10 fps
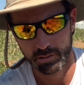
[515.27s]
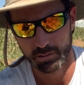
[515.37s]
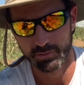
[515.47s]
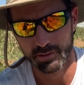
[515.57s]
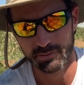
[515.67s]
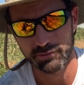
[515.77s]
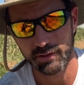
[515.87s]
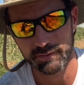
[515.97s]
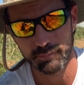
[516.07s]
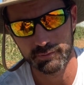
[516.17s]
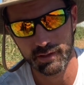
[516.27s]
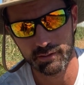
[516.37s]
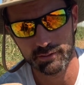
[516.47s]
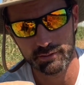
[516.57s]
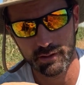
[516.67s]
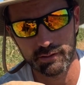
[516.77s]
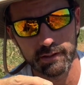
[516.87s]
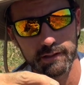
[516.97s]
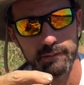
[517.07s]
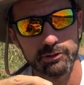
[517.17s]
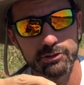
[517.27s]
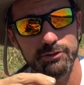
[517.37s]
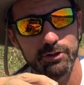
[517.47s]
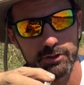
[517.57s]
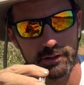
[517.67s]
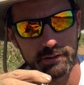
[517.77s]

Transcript: because I can set them down on the ground and not get a bunch of dirt